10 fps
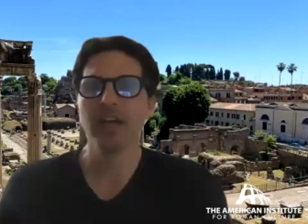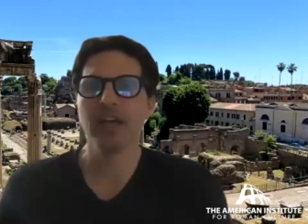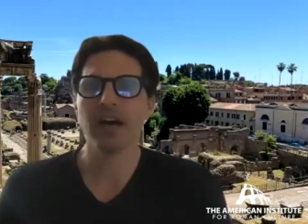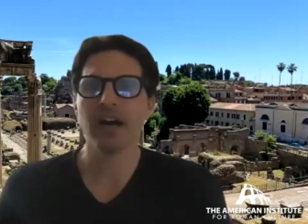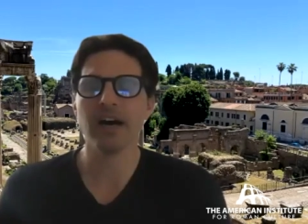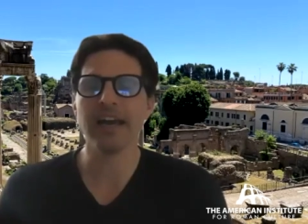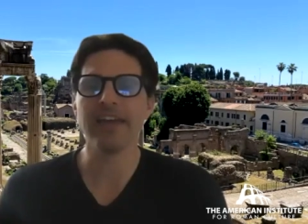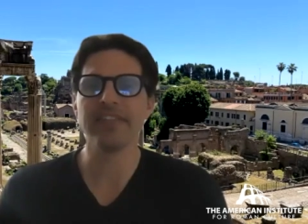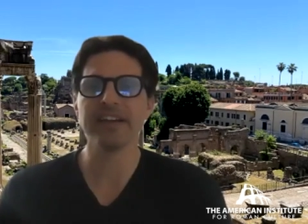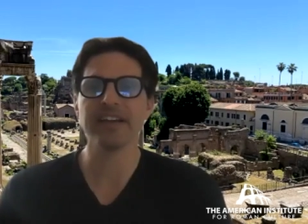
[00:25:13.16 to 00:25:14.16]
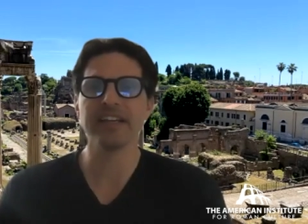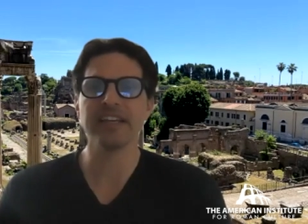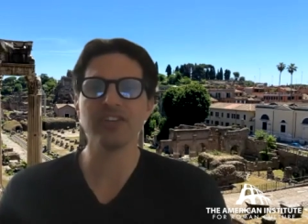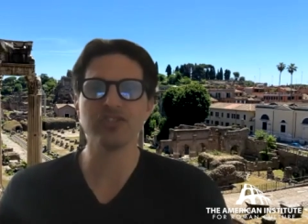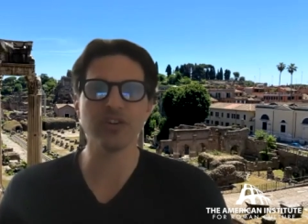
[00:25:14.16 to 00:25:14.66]
And they're going to
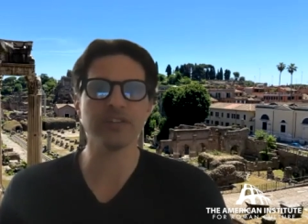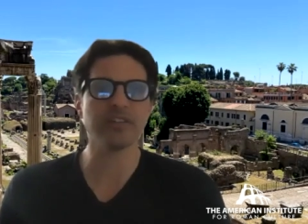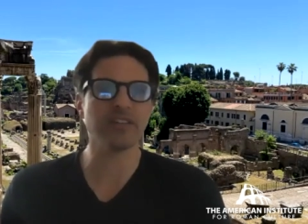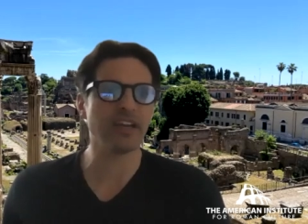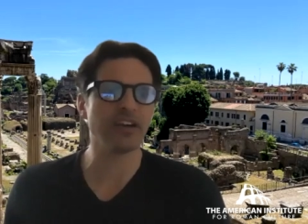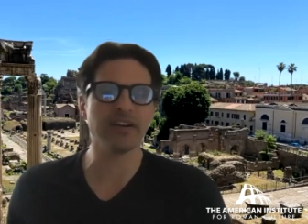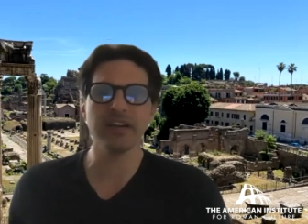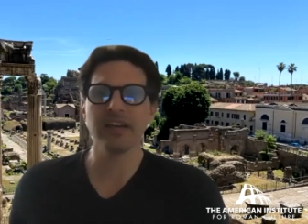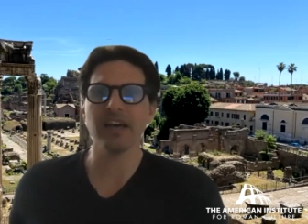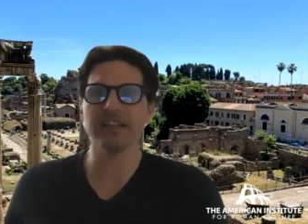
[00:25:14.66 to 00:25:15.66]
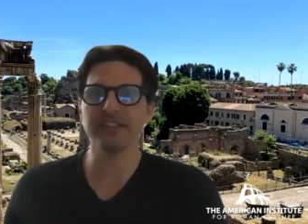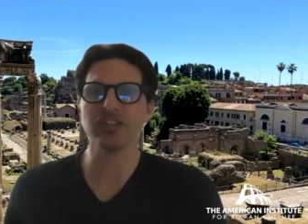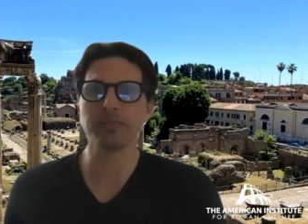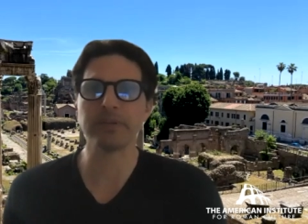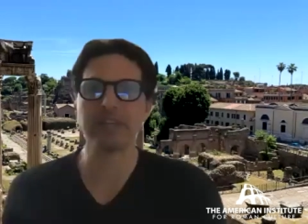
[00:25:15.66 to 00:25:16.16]
exert their
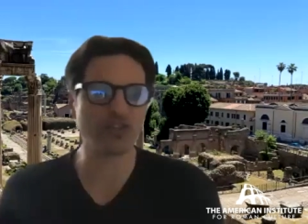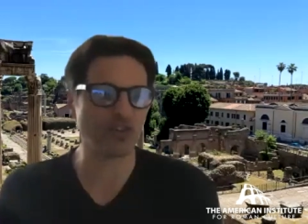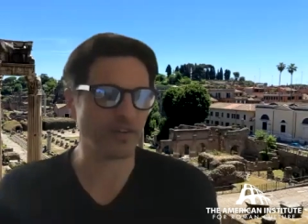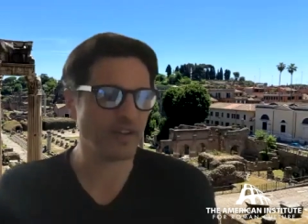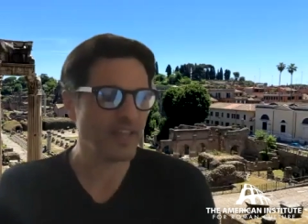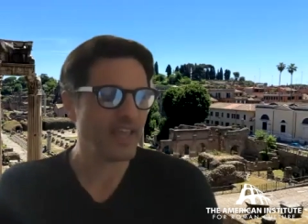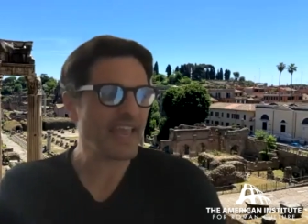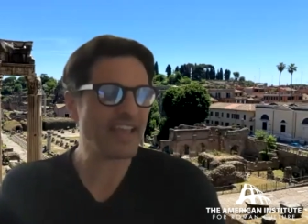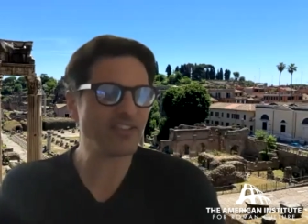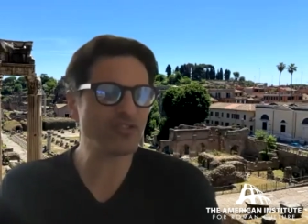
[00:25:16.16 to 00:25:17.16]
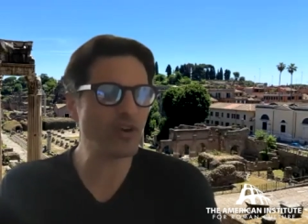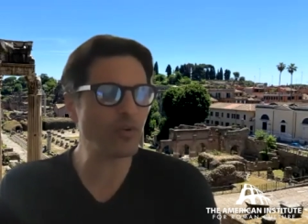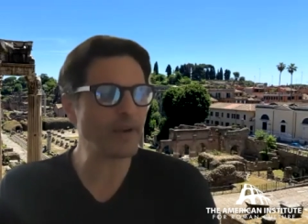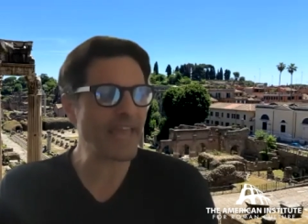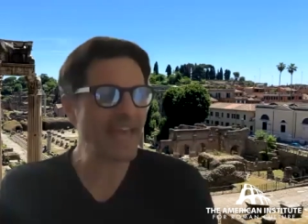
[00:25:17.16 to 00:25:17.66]
displeasure. So
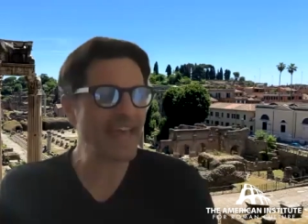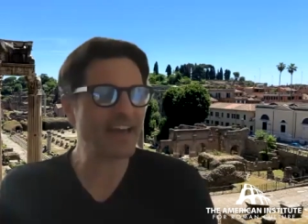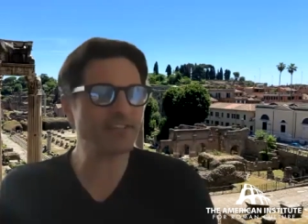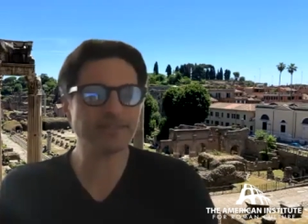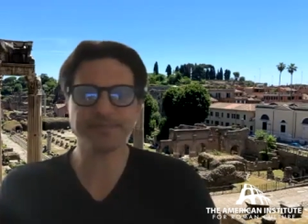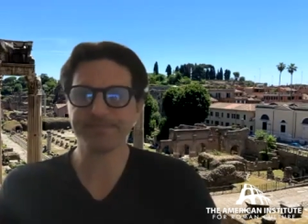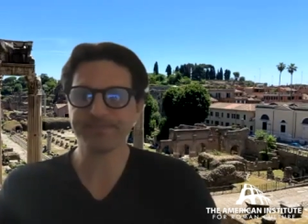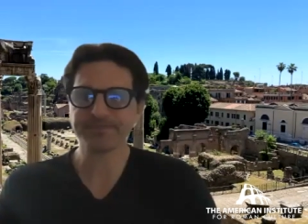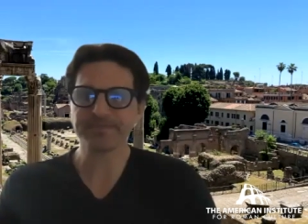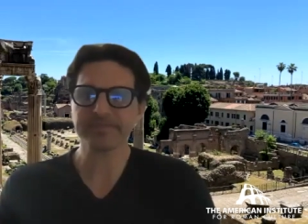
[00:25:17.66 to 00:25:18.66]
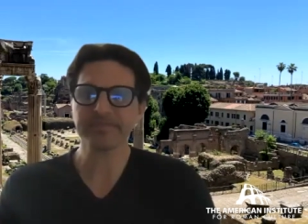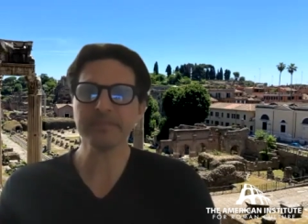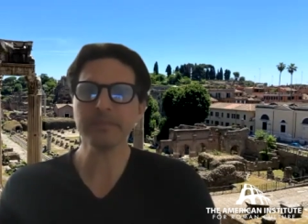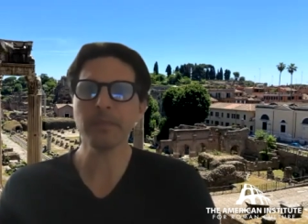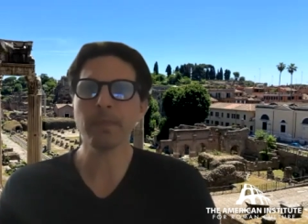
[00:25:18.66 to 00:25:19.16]
we have
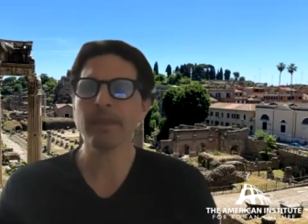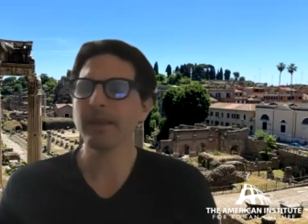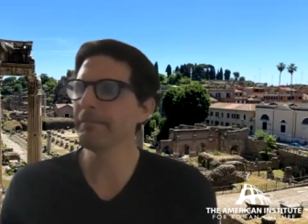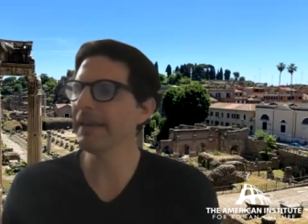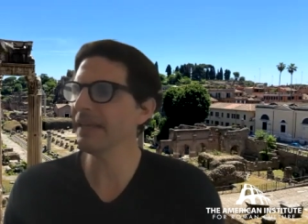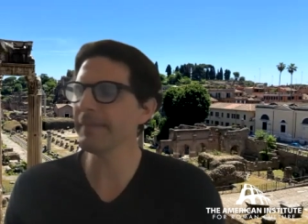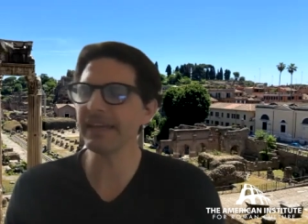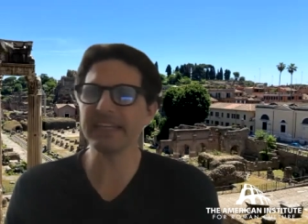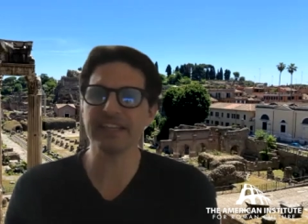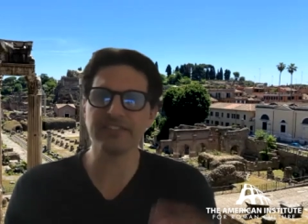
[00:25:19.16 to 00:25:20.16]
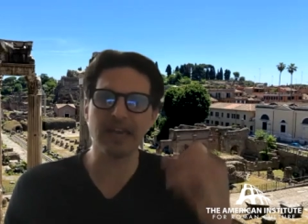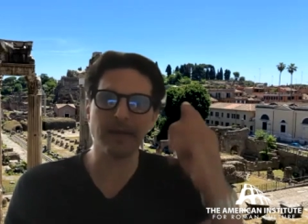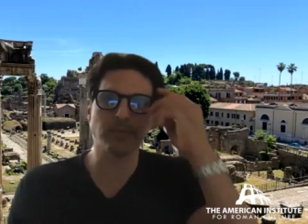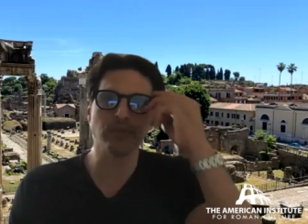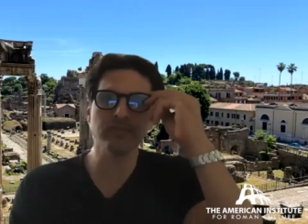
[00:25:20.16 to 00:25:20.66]
many, many
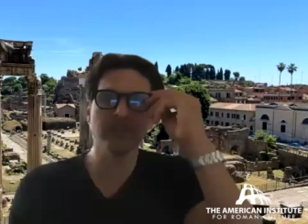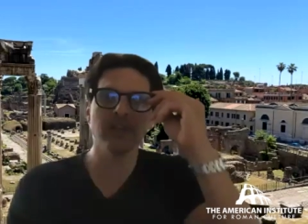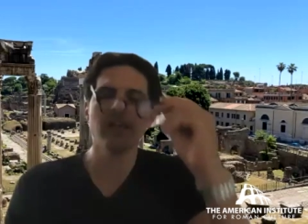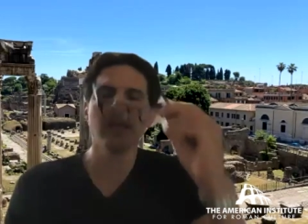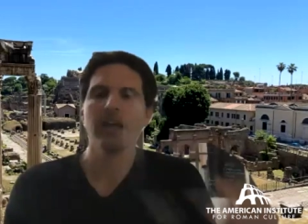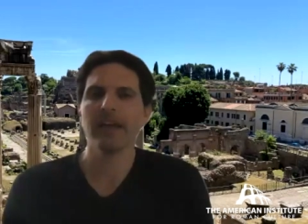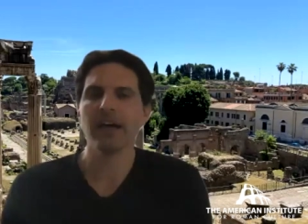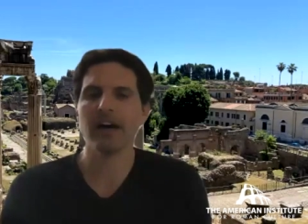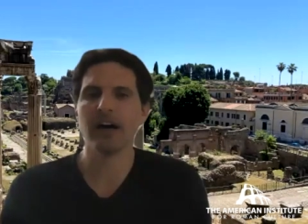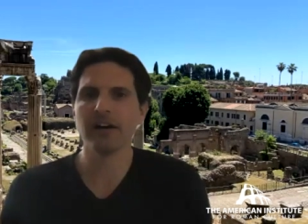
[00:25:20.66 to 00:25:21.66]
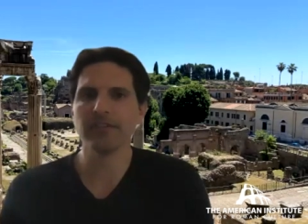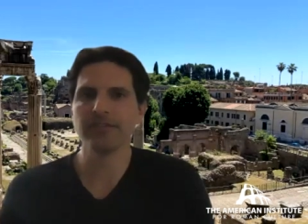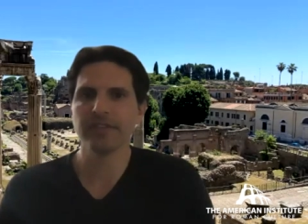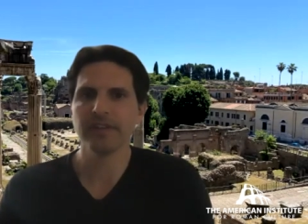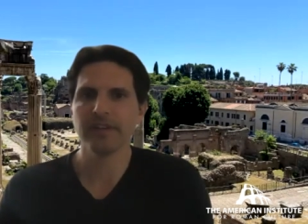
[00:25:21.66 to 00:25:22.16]
examples
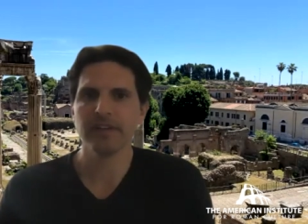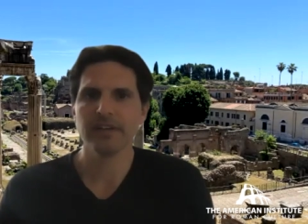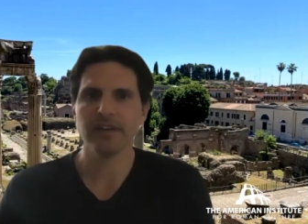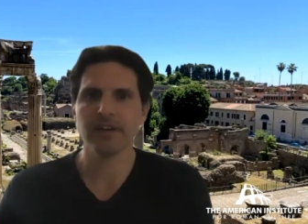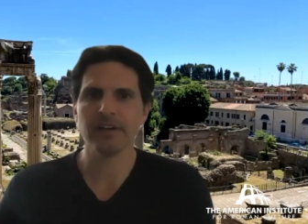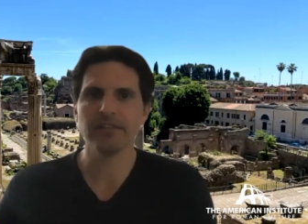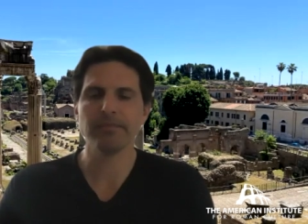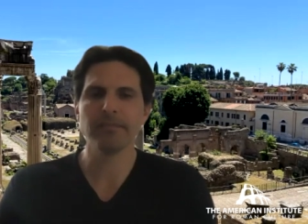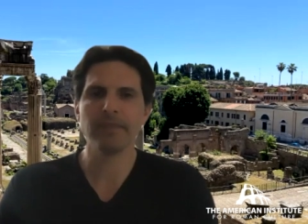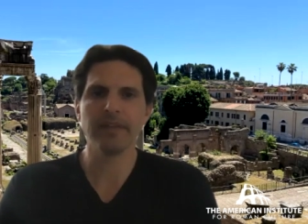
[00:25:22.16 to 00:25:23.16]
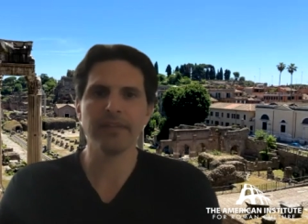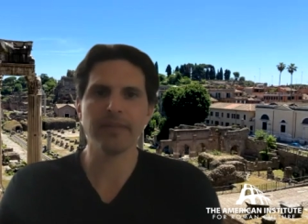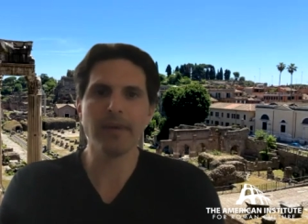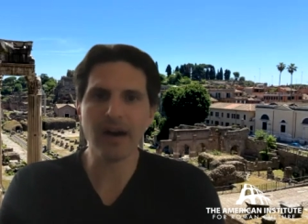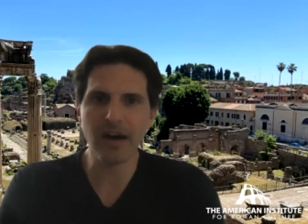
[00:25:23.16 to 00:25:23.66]
of the
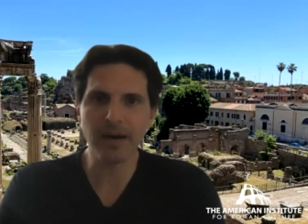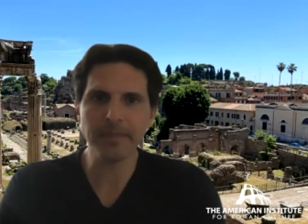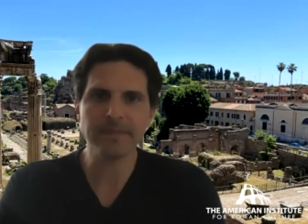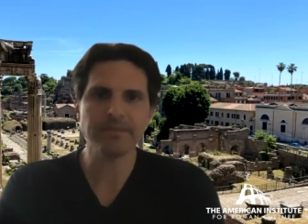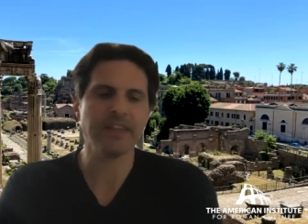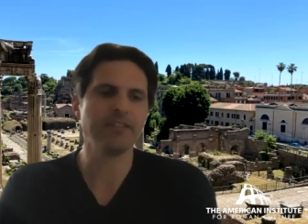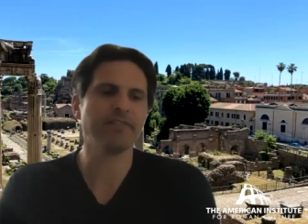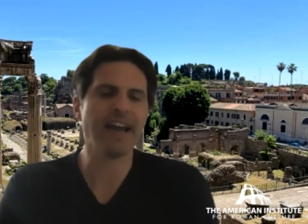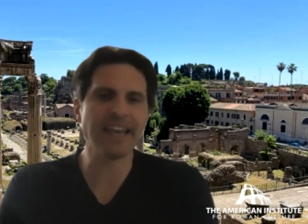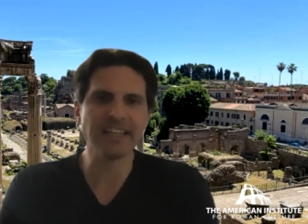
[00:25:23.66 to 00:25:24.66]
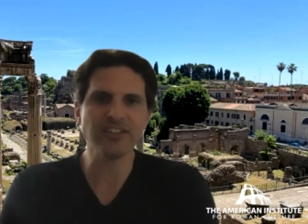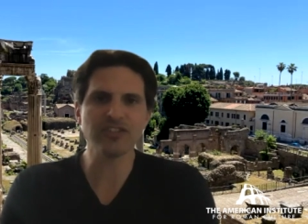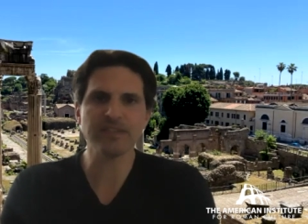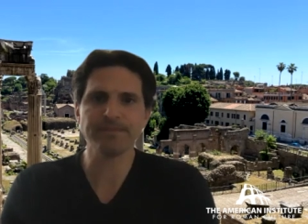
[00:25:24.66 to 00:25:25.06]
mob and violence.